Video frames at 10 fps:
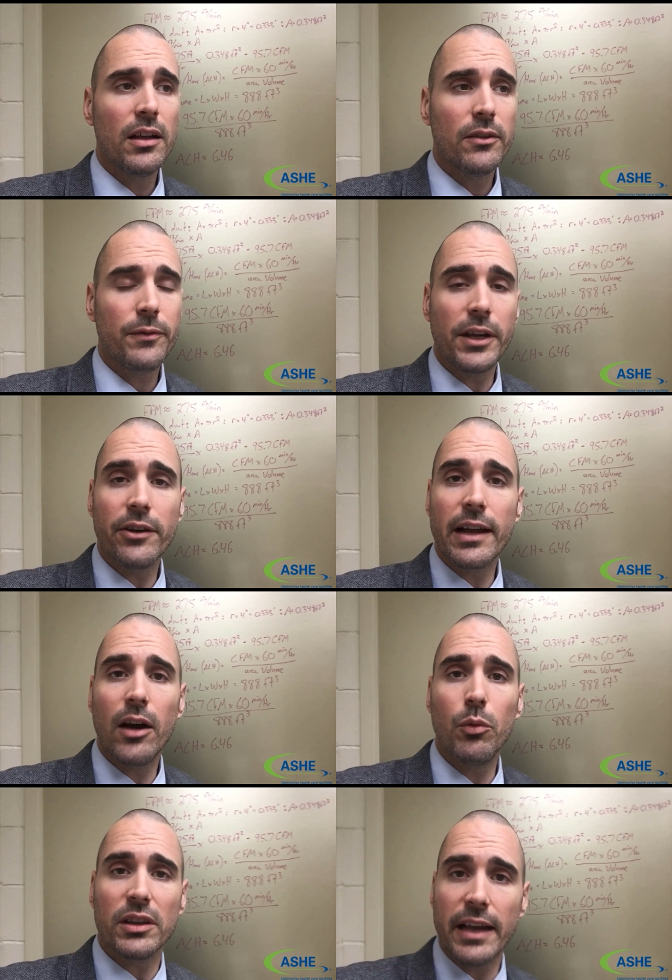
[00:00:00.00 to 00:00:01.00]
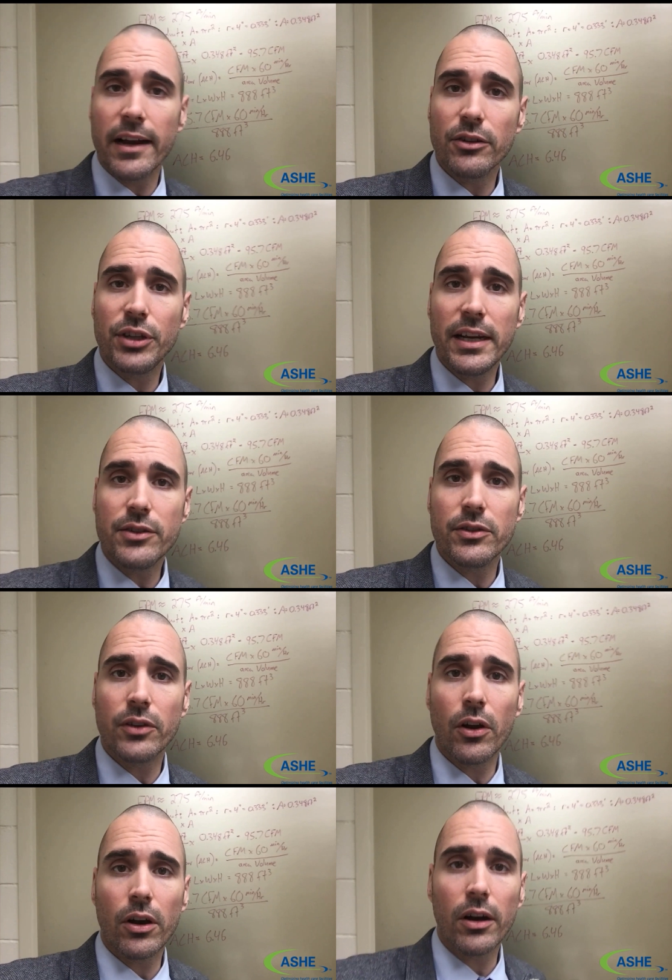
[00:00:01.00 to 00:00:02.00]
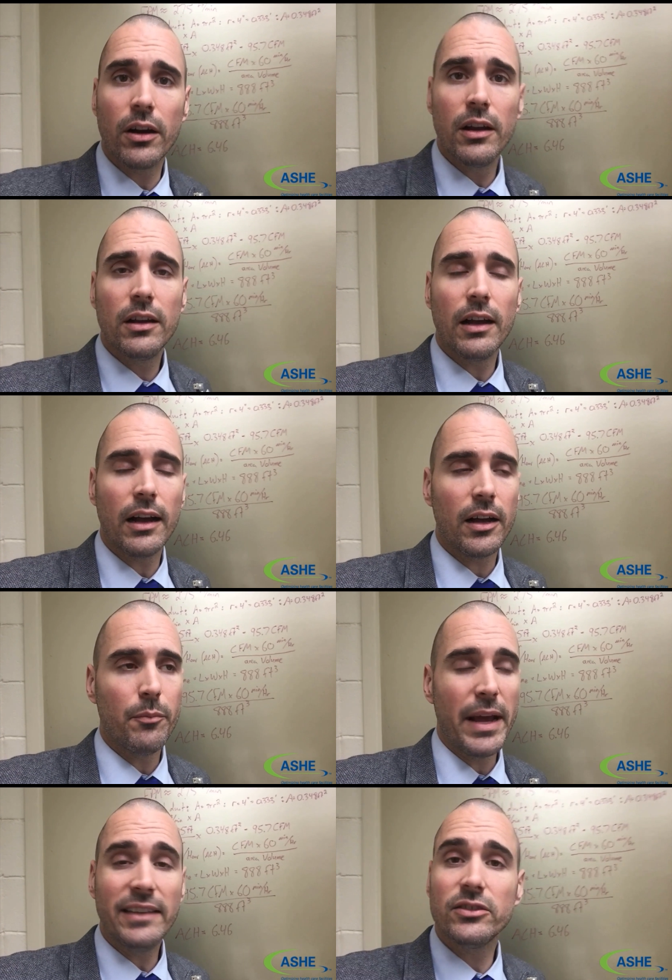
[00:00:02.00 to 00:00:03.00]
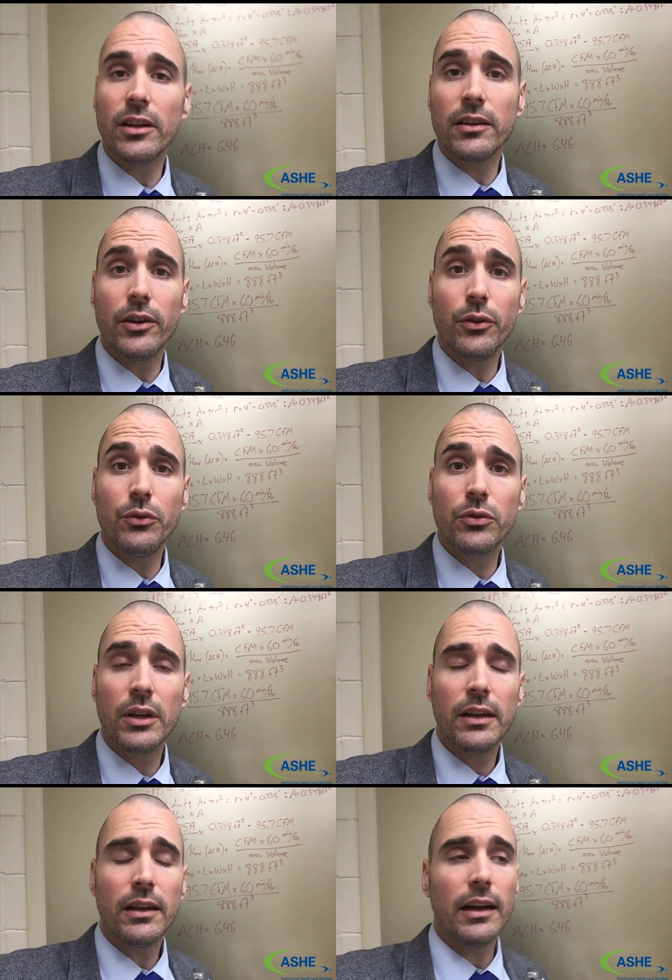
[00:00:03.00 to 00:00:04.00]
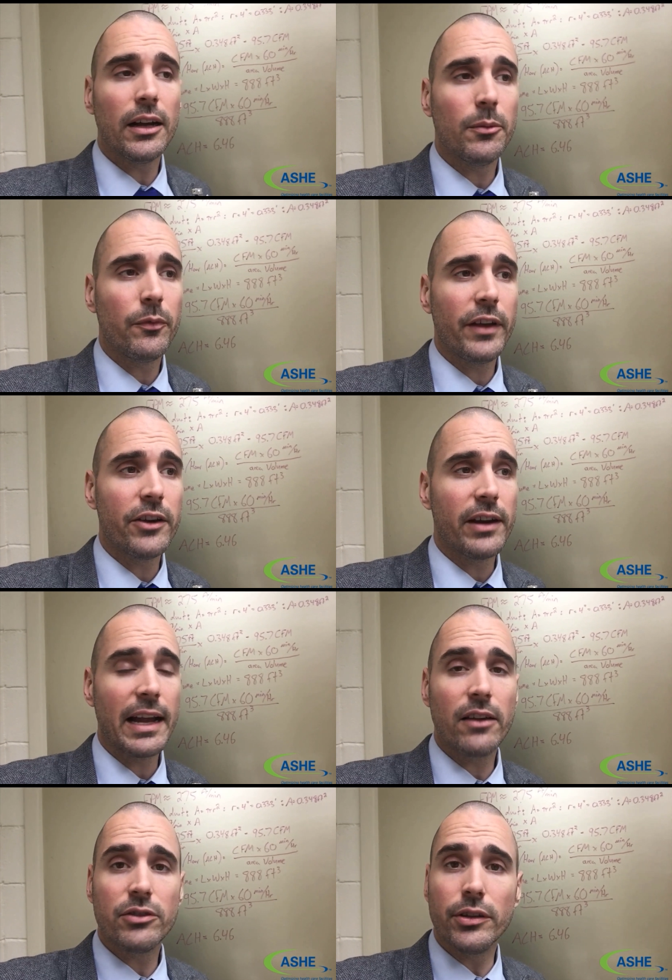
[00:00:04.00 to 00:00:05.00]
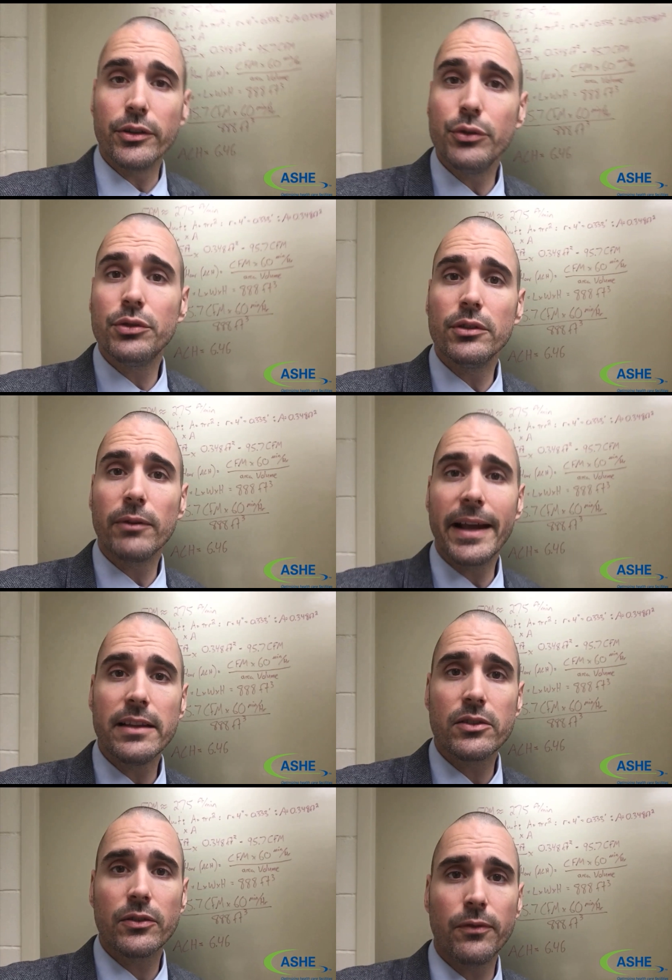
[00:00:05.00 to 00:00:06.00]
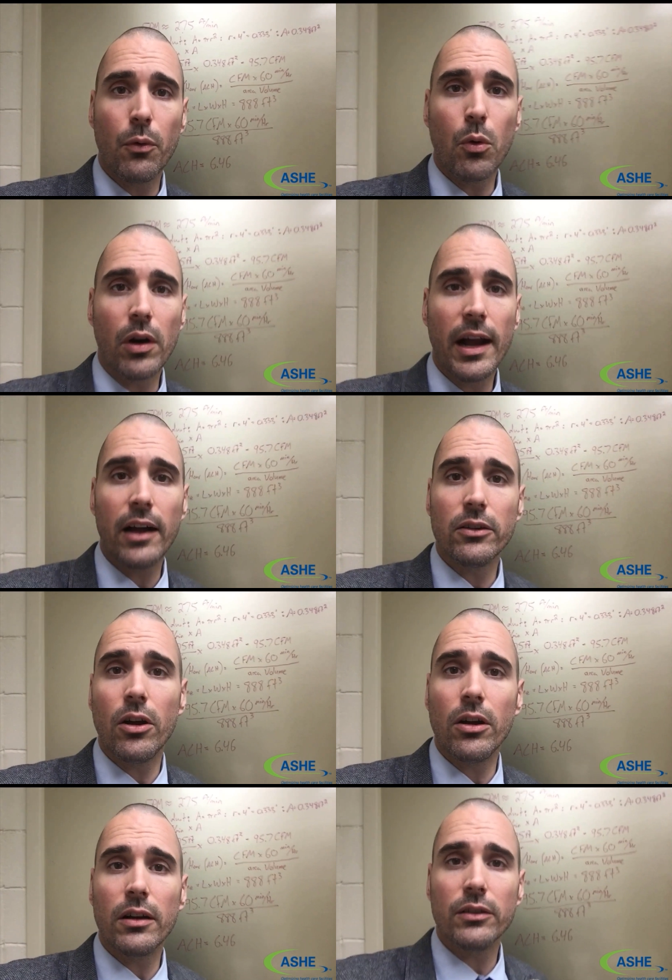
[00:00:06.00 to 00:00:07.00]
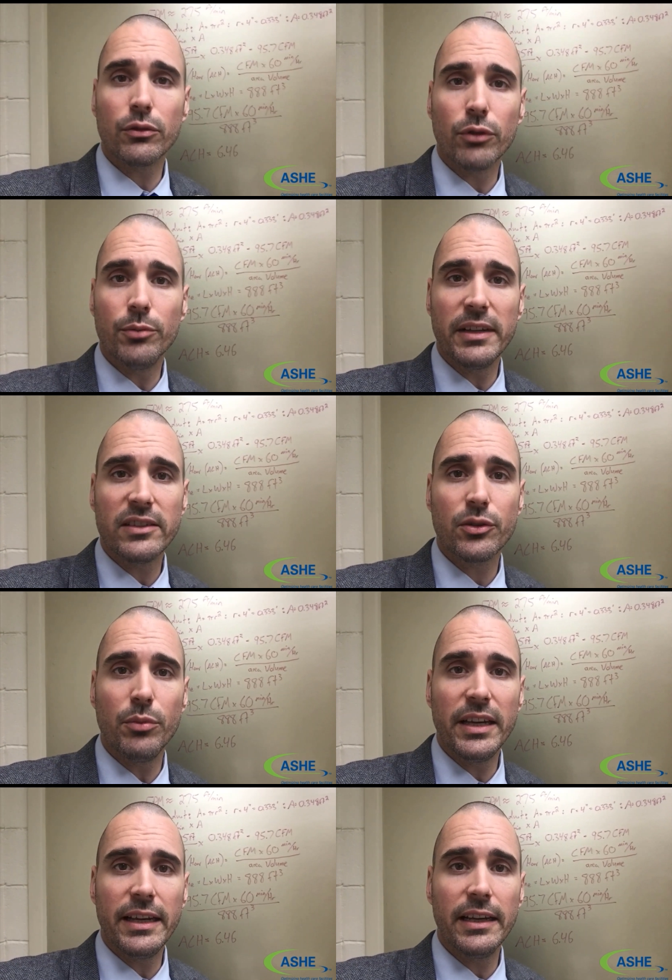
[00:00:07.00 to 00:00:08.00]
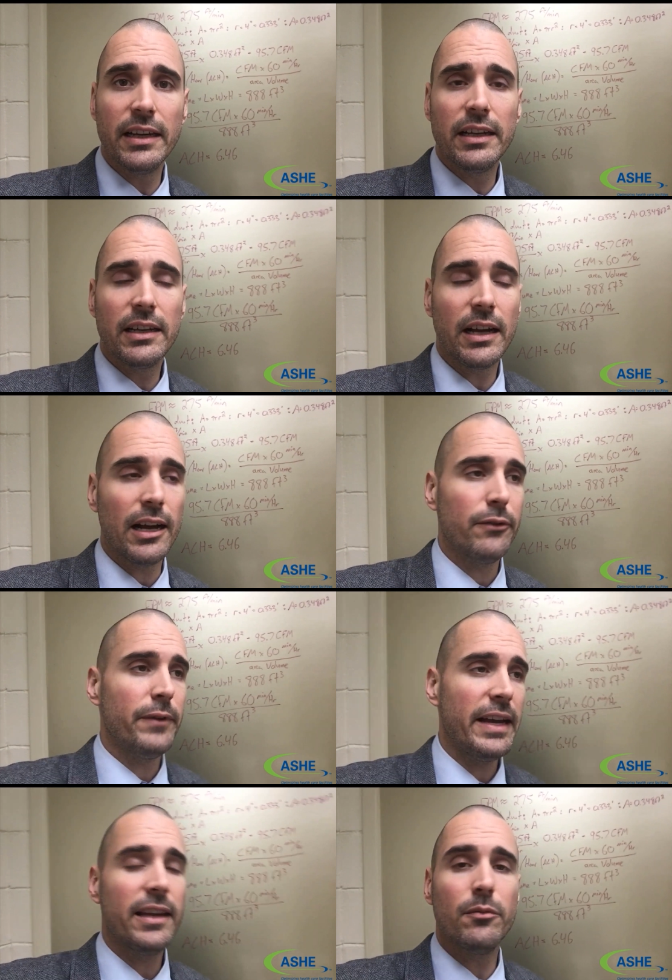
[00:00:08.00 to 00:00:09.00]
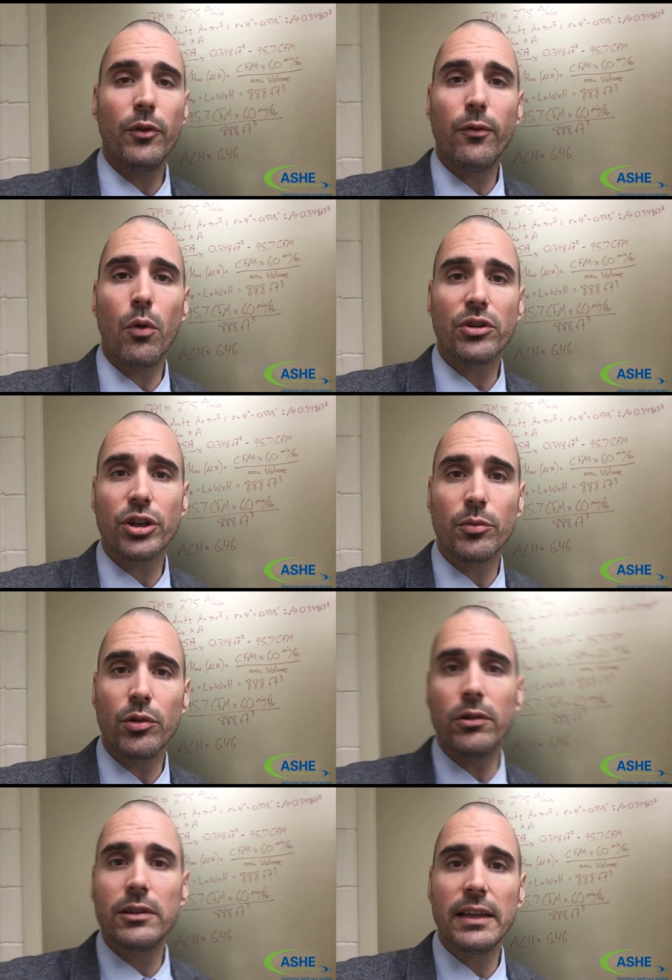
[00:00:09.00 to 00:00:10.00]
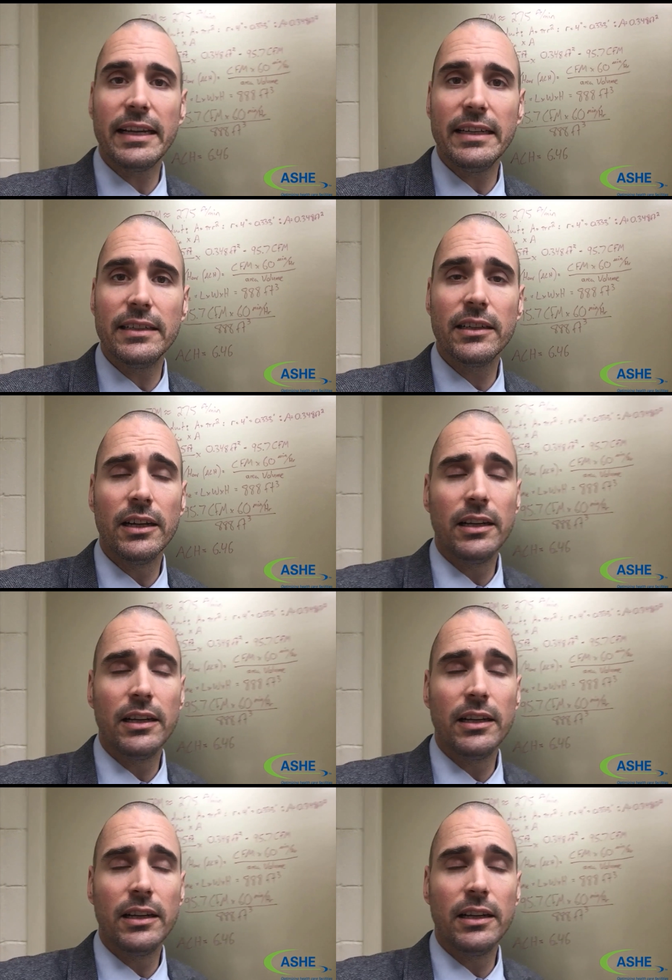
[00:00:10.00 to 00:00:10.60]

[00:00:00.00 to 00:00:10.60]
figuring out what the air changes are based on those. Figuring out dilution rates for how long the room needs to be vacant before terminal cleaned,